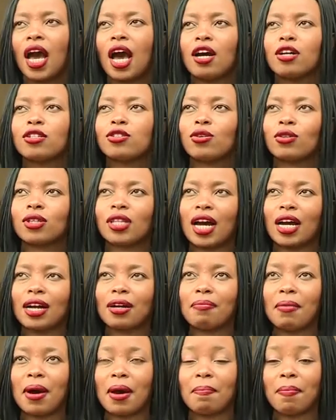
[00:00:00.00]
I also
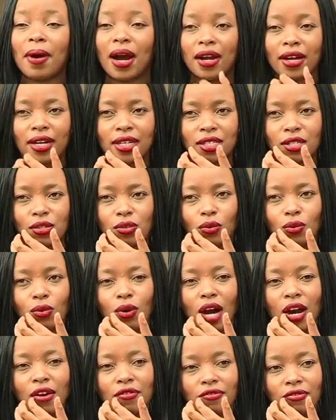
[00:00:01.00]
thank my parents who
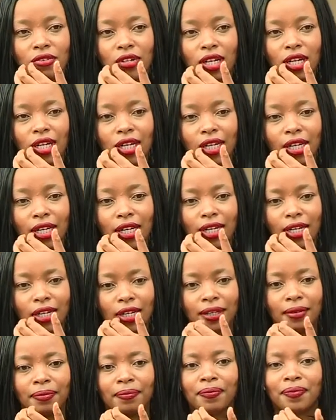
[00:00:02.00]
have
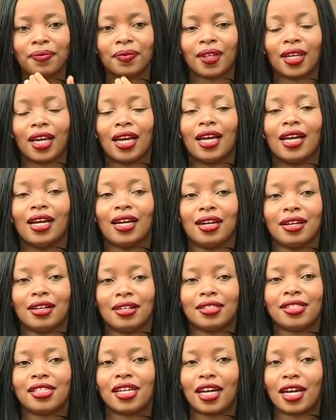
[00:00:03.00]
really
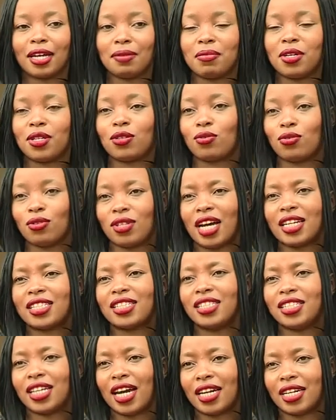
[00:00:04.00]
taken me through that
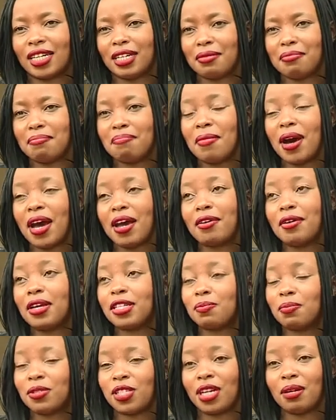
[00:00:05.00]
journey. My
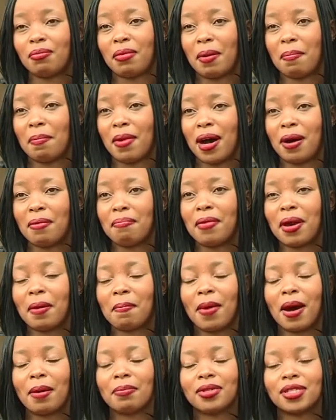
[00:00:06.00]
especially my mom. My
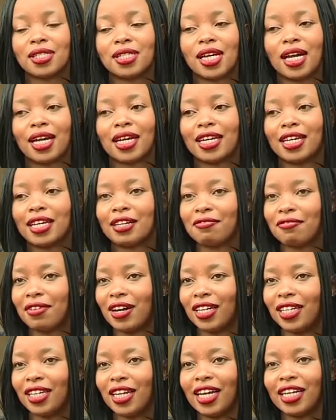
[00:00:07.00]
mom is a
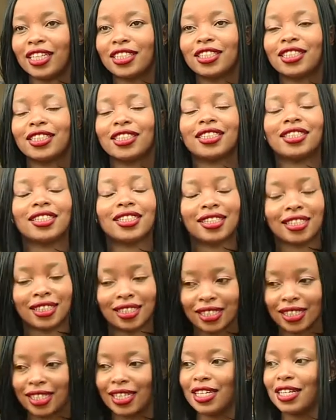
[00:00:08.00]
giver. Like she just
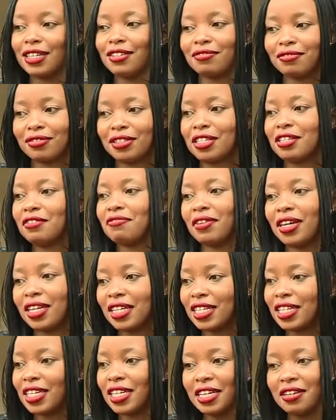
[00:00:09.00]
give, give
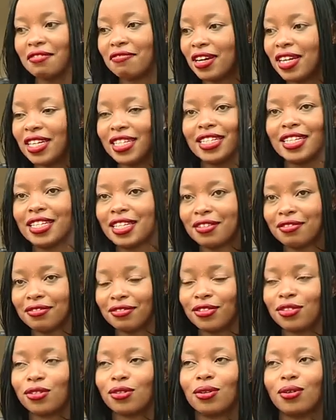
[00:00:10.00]
and give and give.
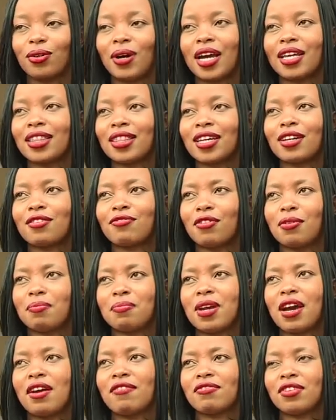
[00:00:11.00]
So I think for
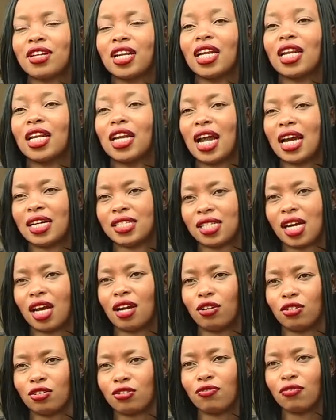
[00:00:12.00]
me I've really learned a
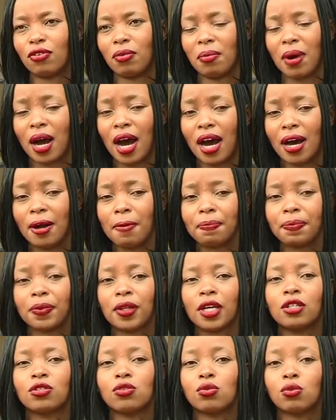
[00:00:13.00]
lot from her
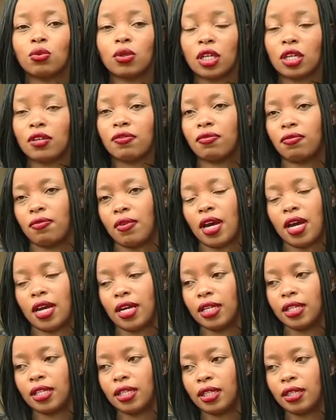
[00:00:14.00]
to give
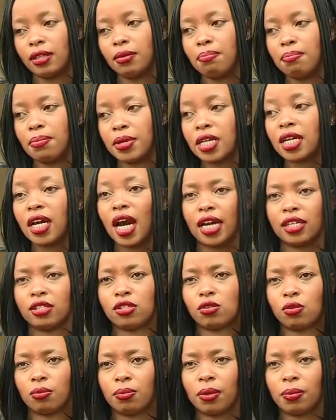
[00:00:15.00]
and be kind
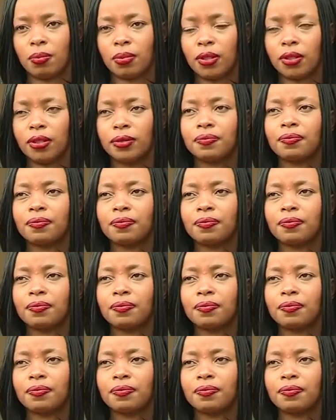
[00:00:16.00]
to people.